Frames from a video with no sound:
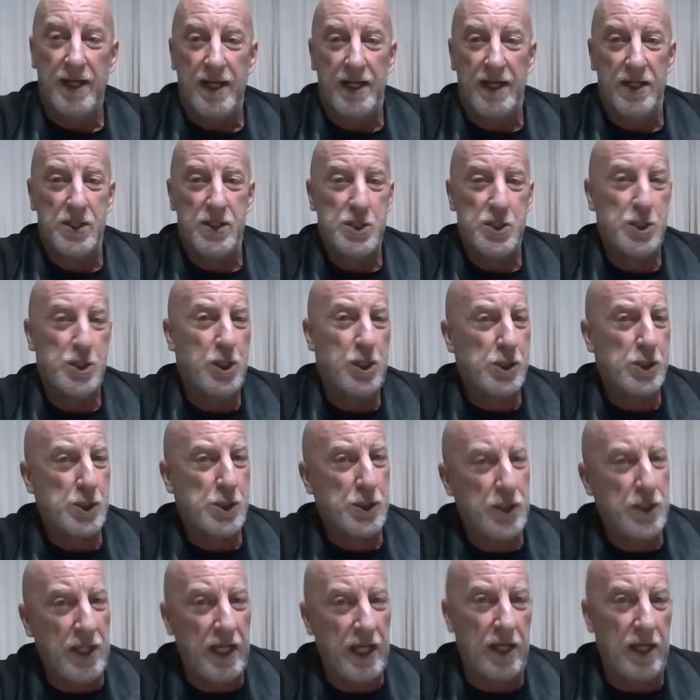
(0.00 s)
It's
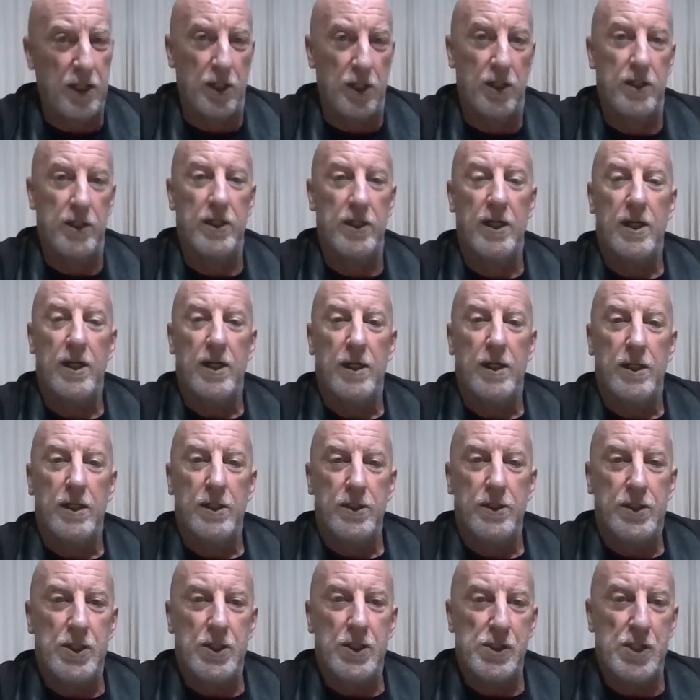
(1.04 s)
just theater
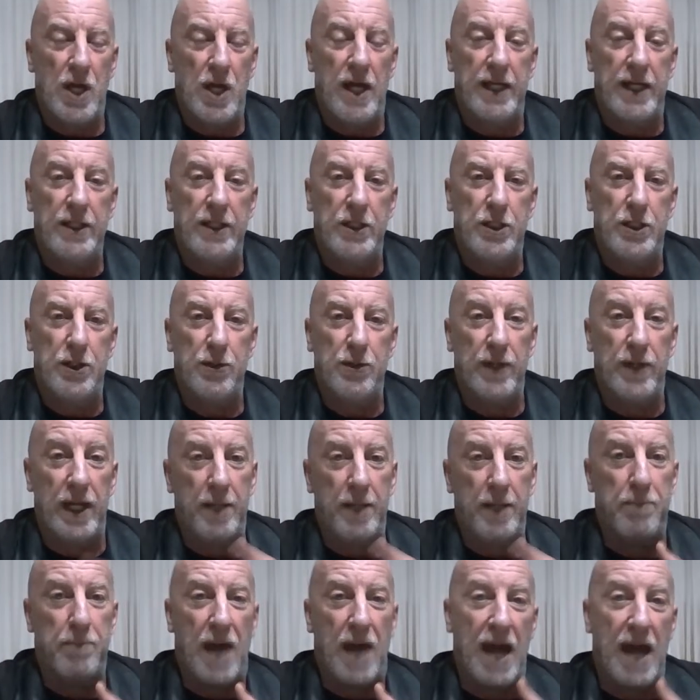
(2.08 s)
designed to
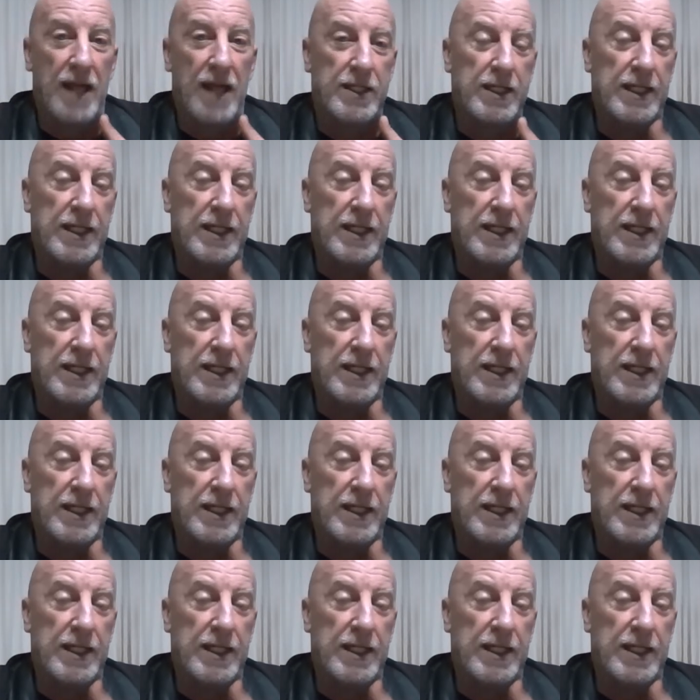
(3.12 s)
impact